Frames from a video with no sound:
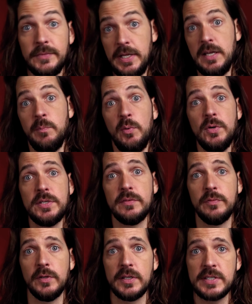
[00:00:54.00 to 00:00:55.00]
Take abortion,
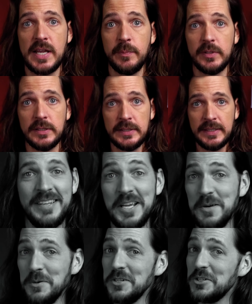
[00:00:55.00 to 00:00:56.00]
for example.
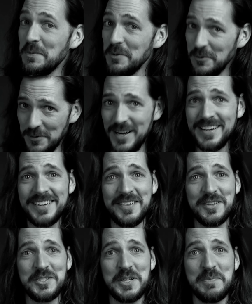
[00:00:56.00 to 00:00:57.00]
Yeah, we're jumping right
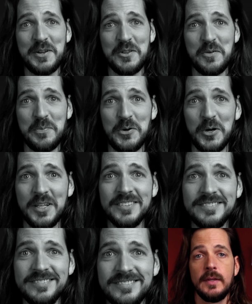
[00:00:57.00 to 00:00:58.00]
into the deep end of the pool.
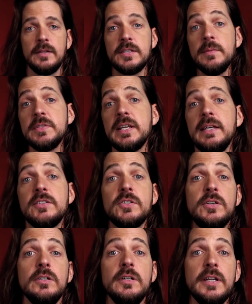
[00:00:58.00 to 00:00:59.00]
Some say it's
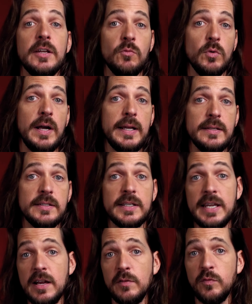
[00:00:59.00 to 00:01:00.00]
good and right to
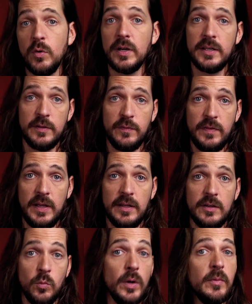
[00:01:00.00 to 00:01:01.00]
care for and
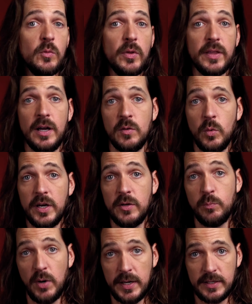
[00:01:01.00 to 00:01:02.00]
defend women with
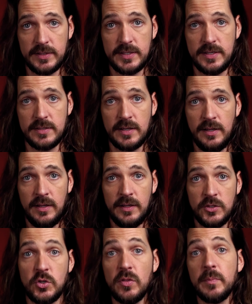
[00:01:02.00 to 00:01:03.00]
unwanted pregnancies,
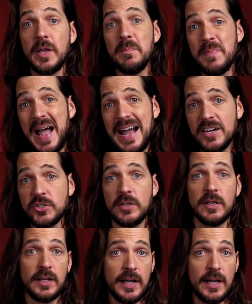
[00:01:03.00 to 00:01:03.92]
show them compassion and